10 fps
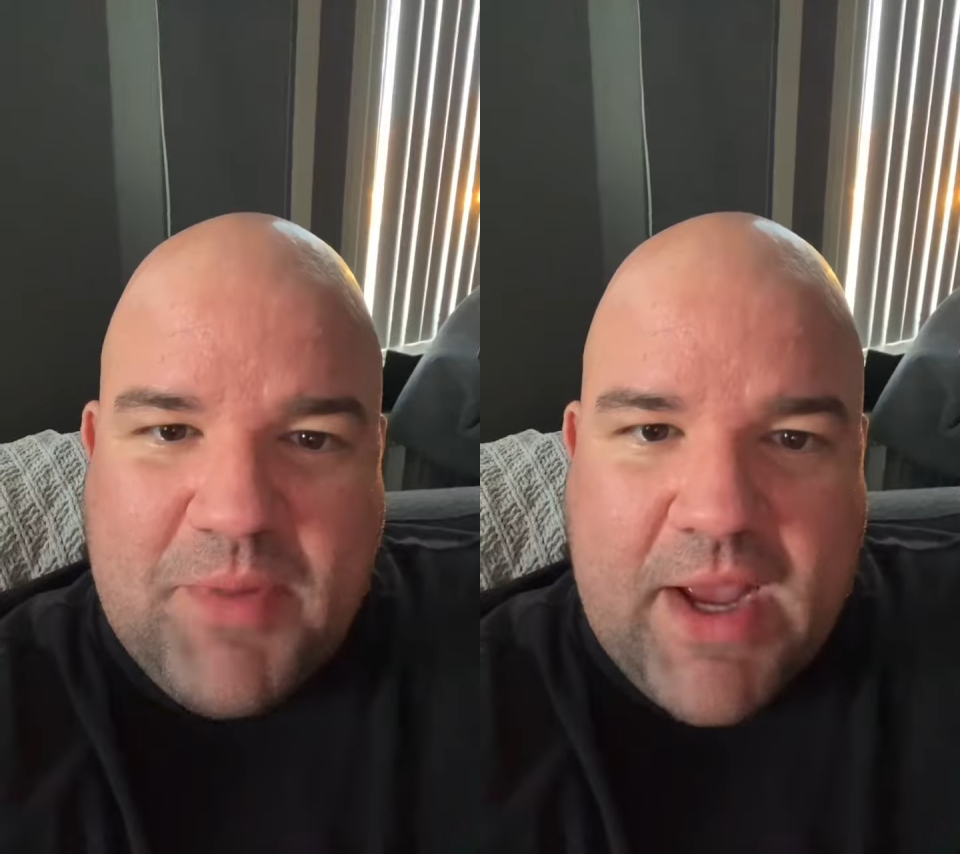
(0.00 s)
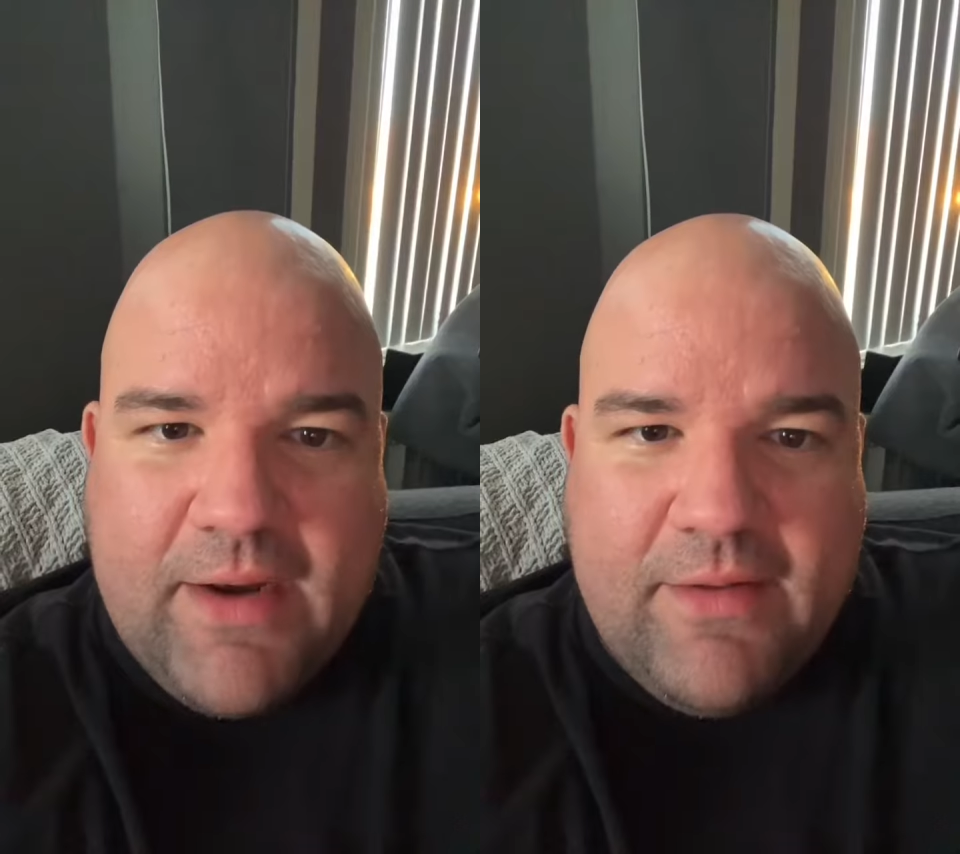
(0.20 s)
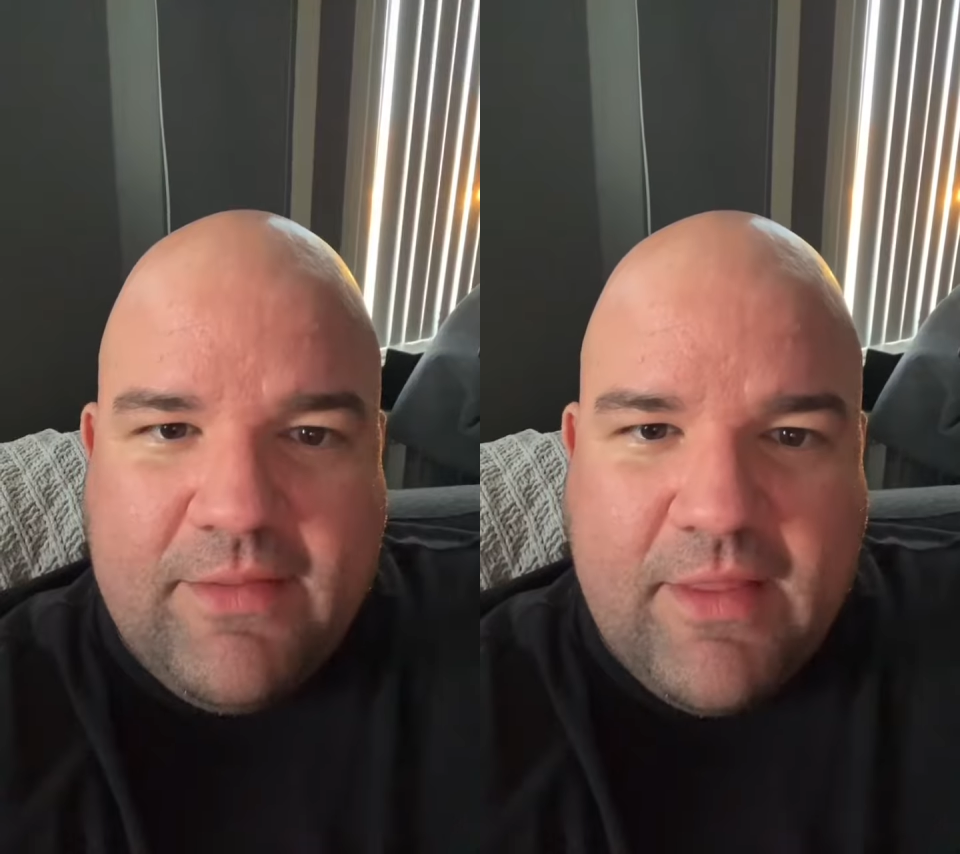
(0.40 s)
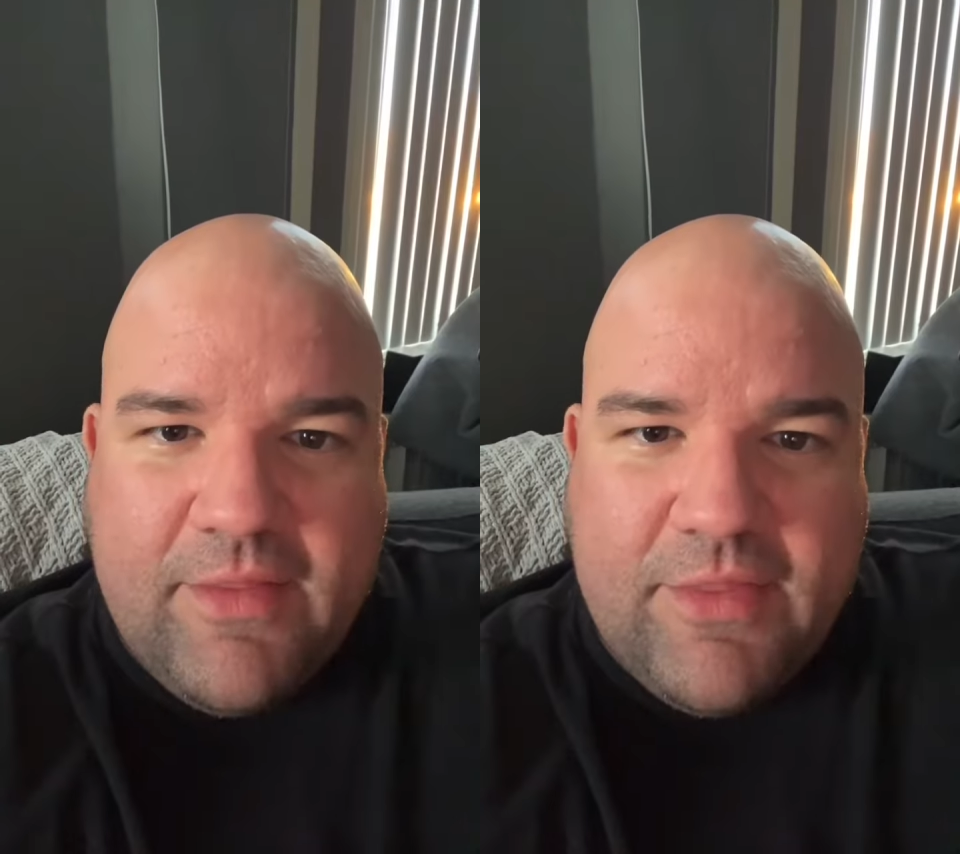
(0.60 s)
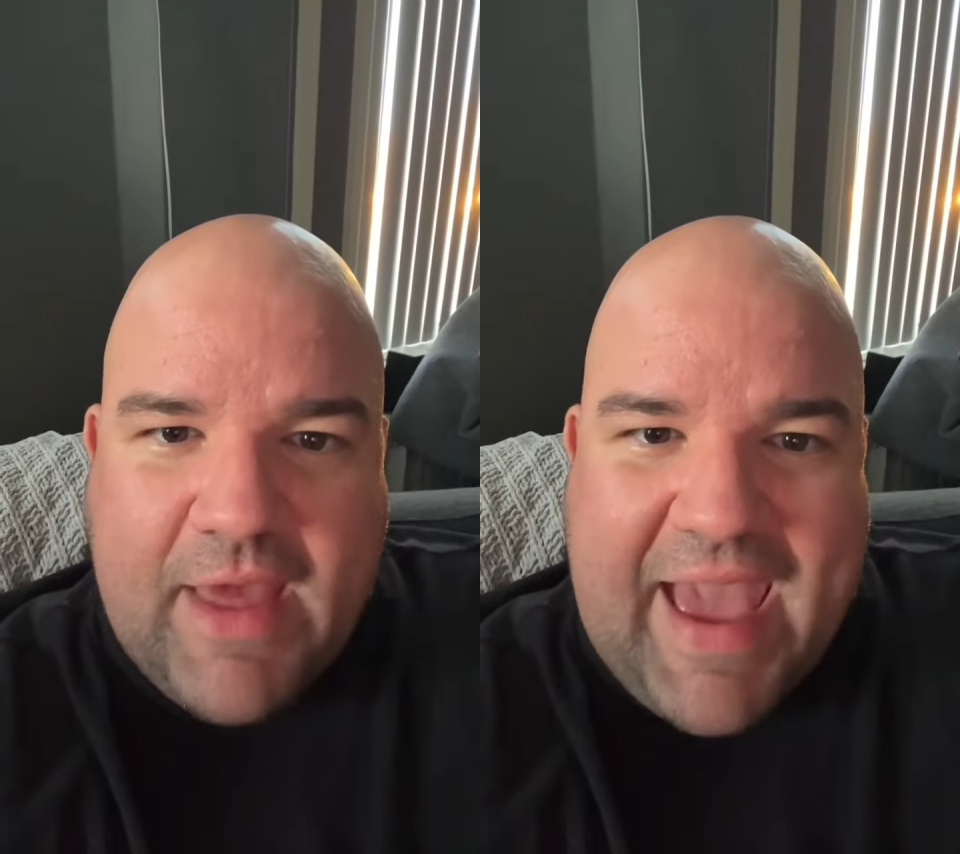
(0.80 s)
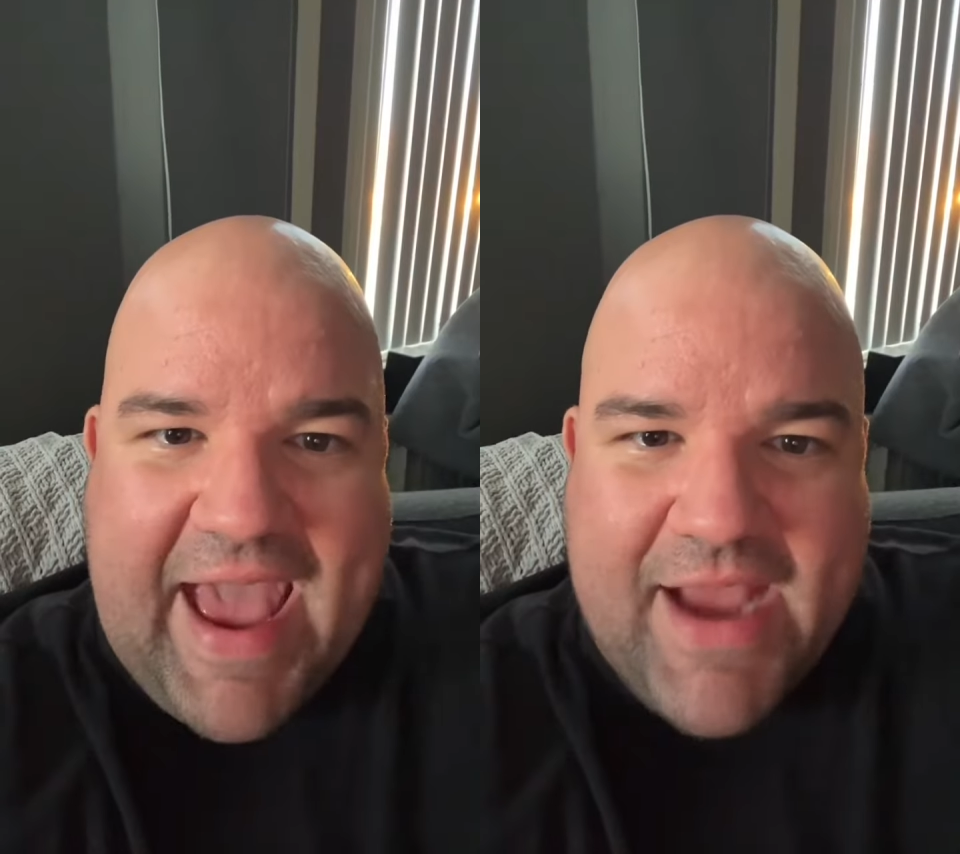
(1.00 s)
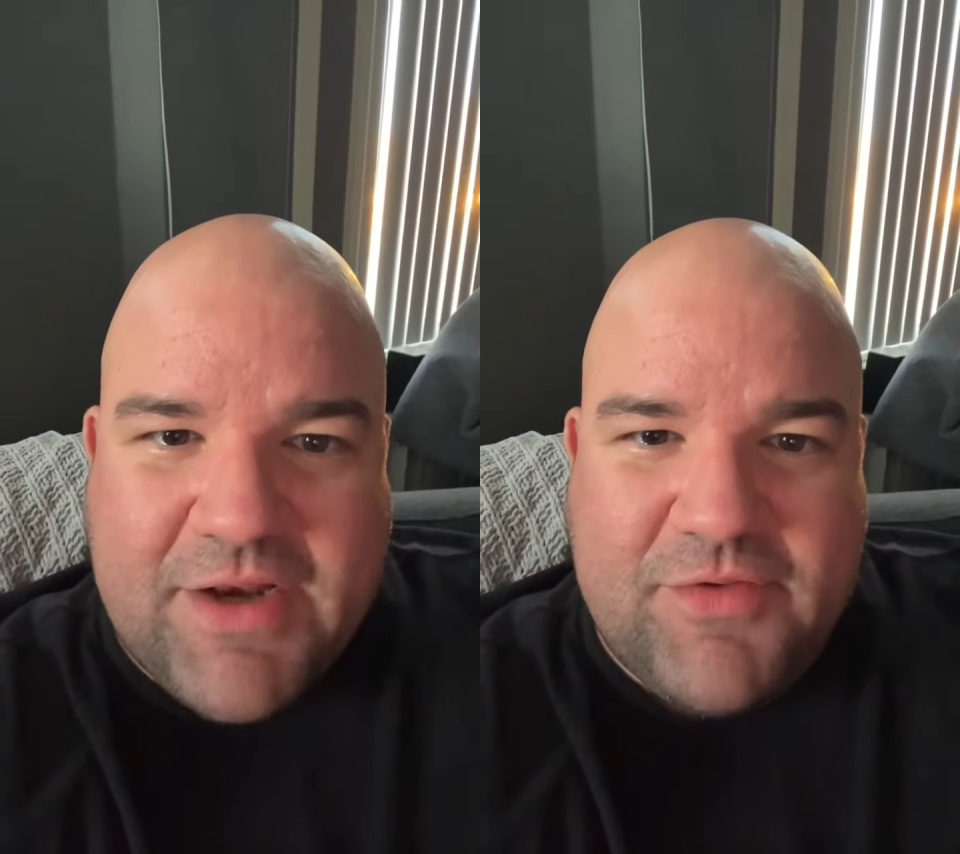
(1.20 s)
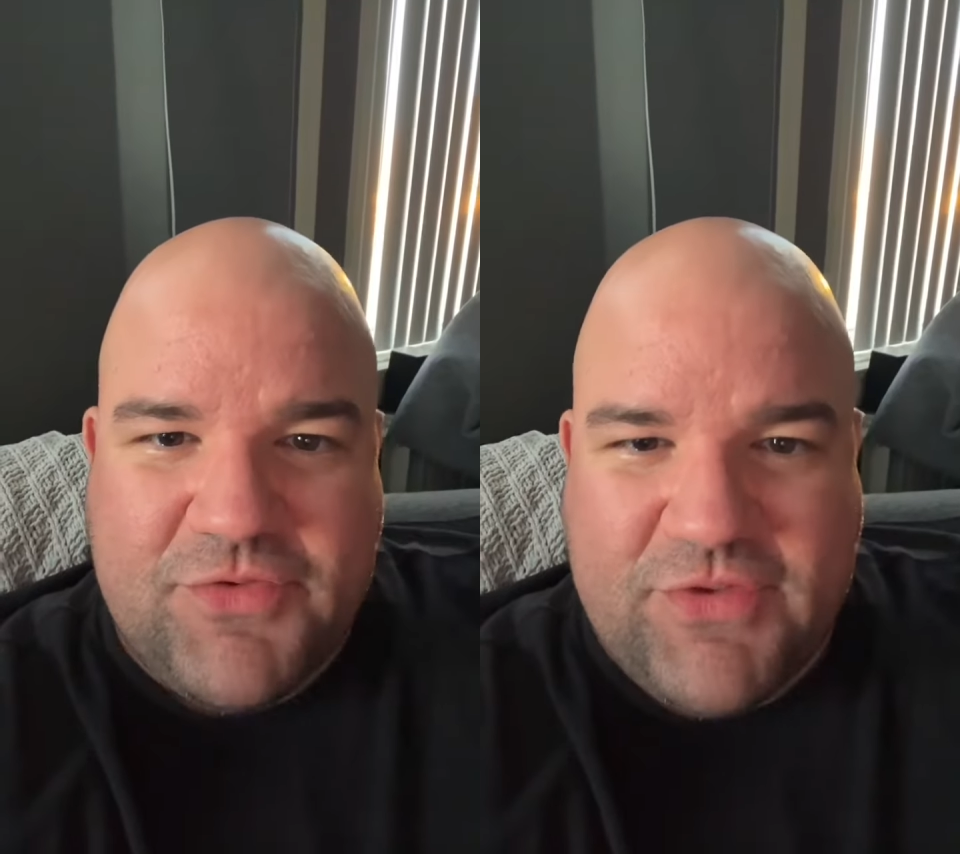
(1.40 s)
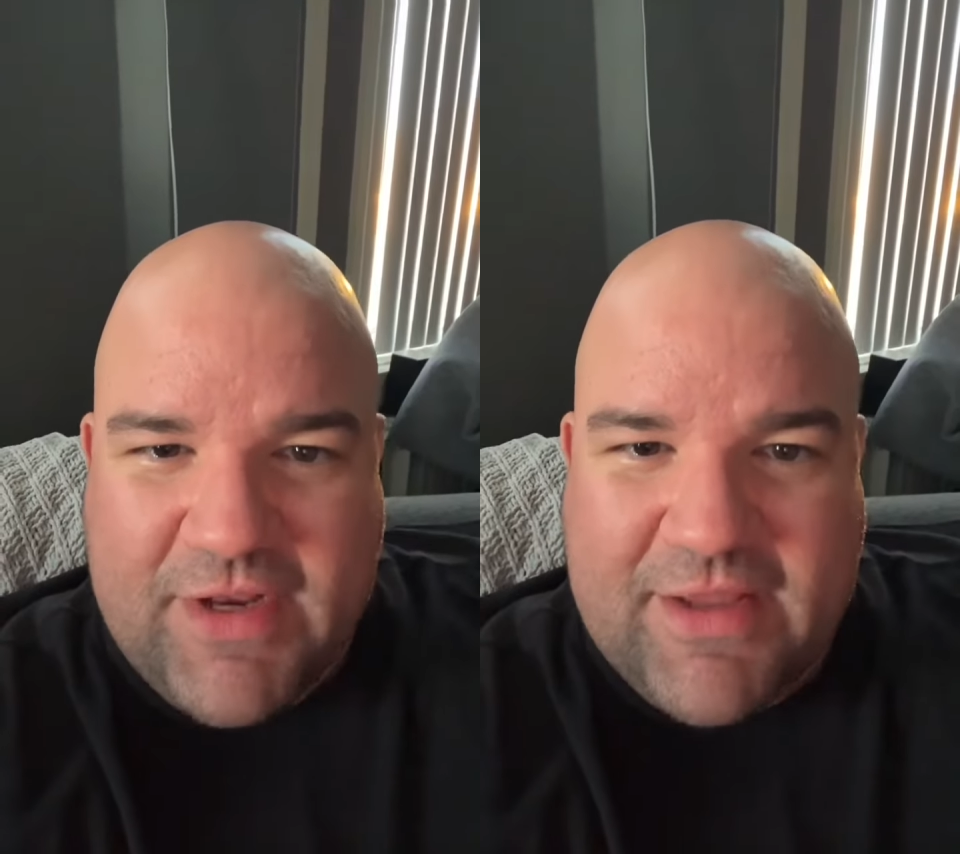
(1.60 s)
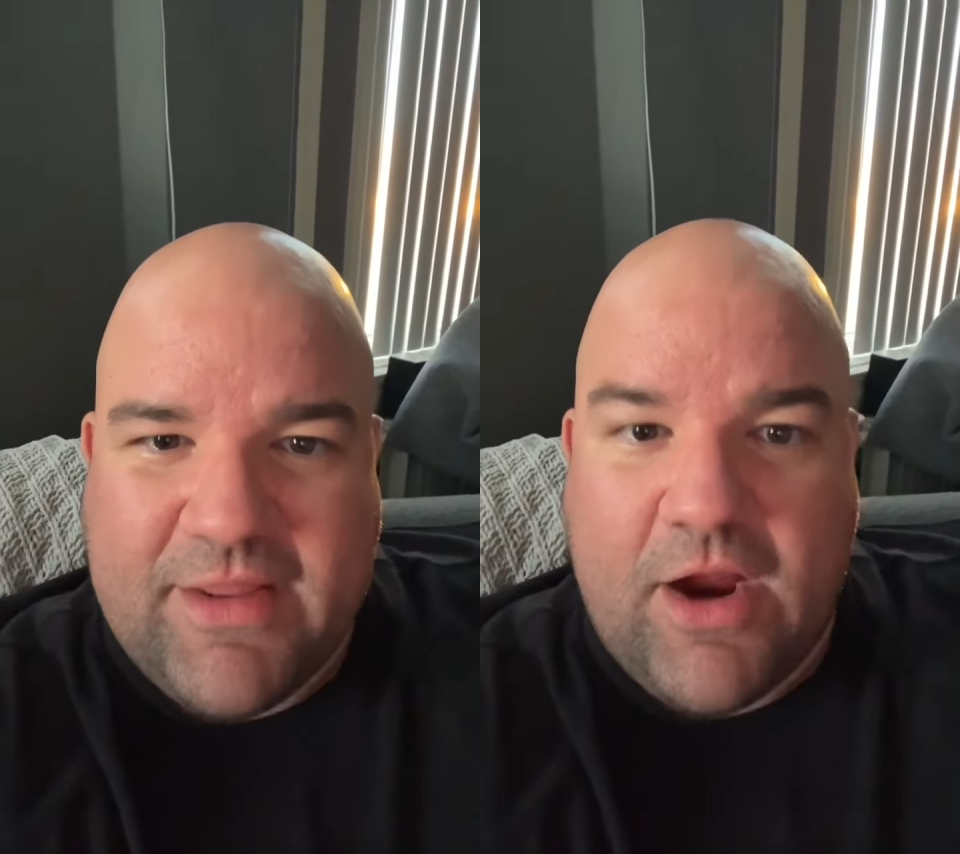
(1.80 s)
But the the act of
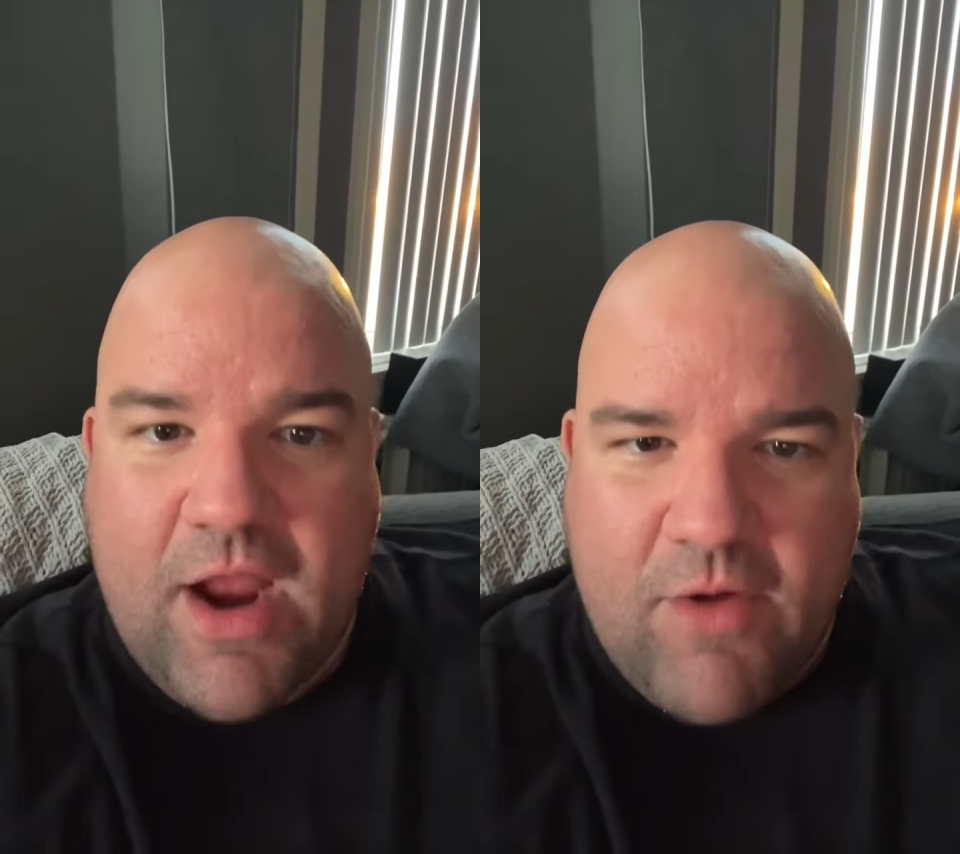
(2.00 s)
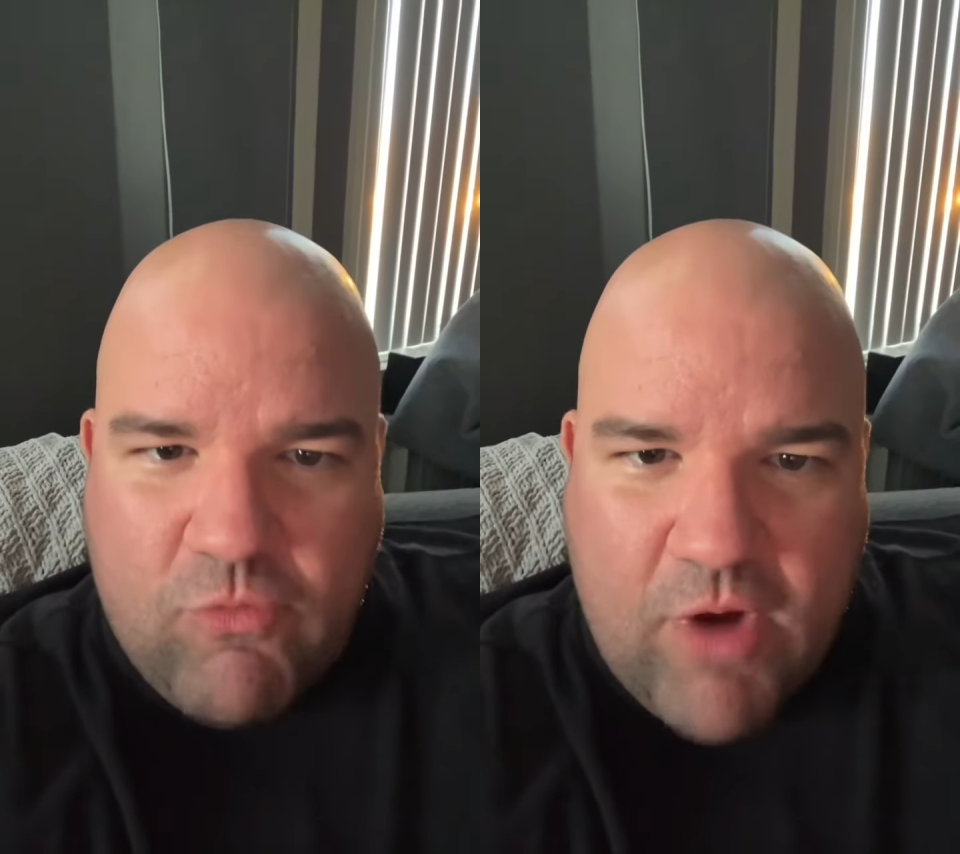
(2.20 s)
sitting there and